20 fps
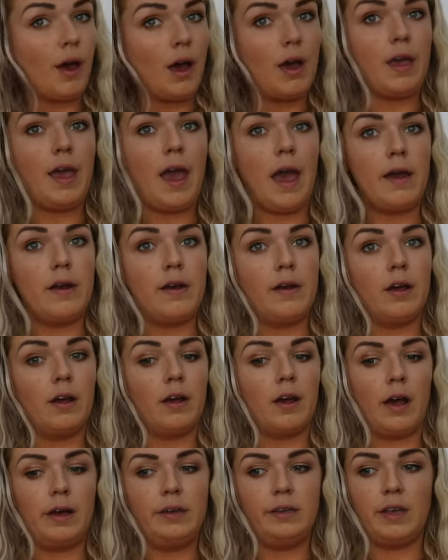Again,
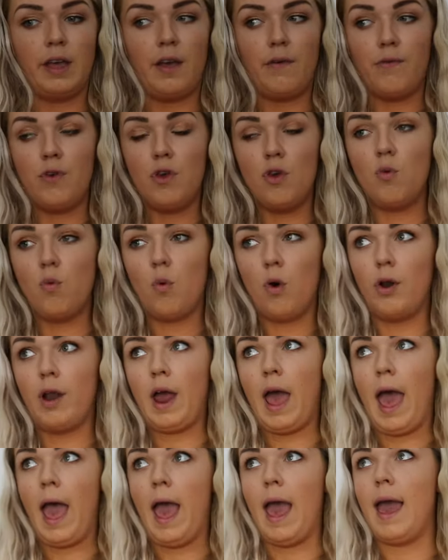guys, if you
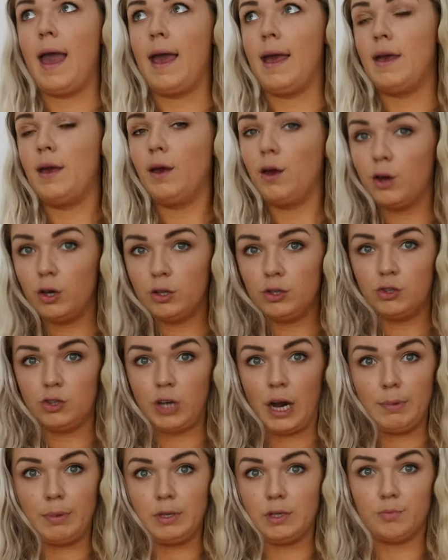want a good
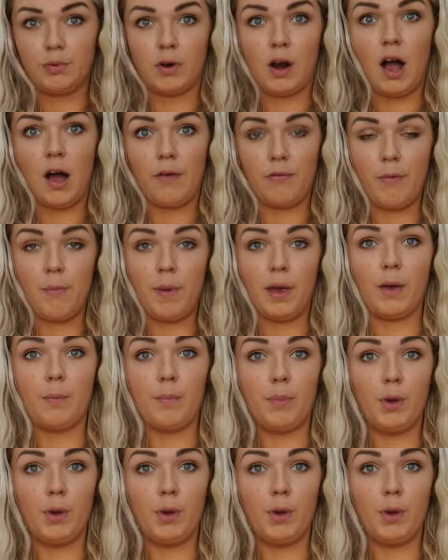strapless bra for bigger